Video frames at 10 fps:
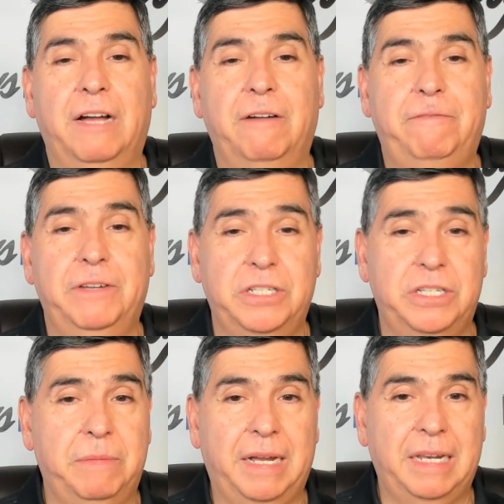
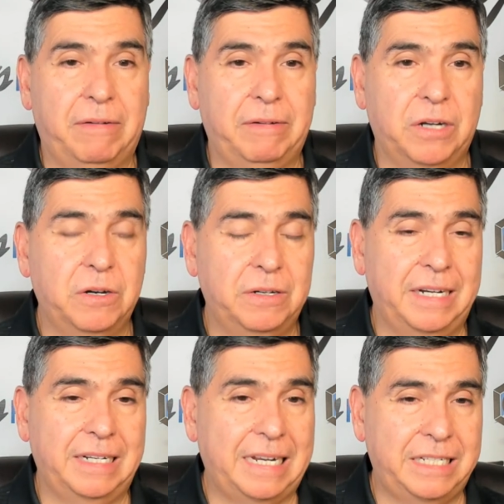efficiency by allowing
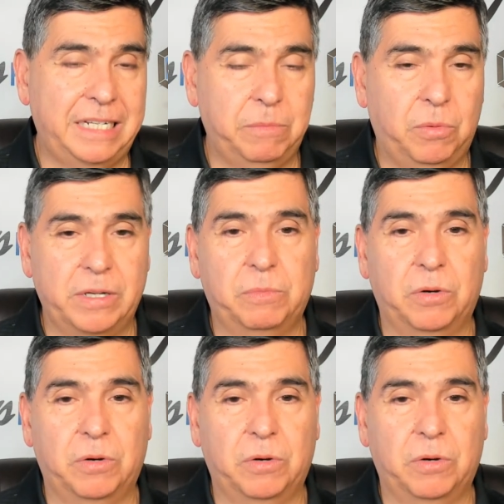119 points